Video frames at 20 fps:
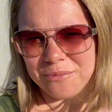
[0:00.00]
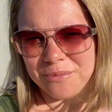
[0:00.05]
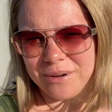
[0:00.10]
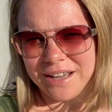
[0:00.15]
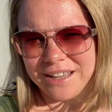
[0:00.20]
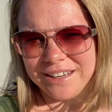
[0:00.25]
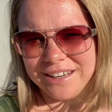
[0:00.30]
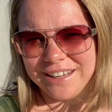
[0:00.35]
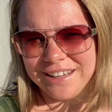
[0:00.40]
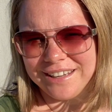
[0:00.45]

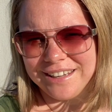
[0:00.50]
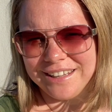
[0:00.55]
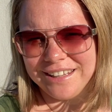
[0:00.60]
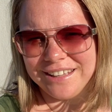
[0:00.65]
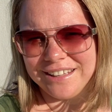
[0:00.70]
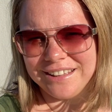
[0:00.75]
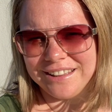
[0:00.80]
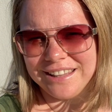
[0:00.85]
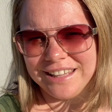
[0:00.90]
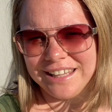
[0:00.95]
mind
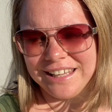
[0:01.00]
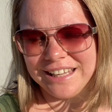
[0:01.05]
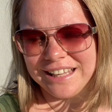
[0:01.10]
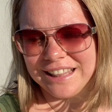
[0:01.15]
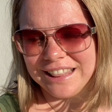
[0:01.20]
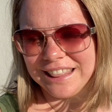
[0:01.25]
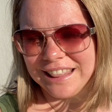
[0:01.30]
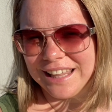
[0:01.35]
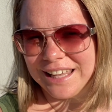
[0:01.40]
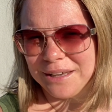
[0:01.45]
hitting the
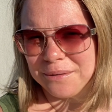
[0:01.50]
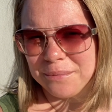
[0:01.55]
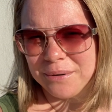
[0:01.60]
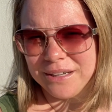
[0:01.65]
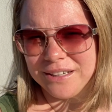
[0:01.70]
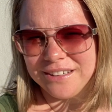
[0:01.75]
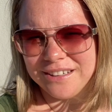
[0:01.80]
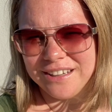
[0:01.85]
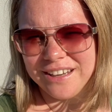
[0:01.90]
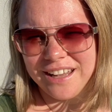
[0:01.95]
like
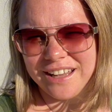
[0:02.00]
button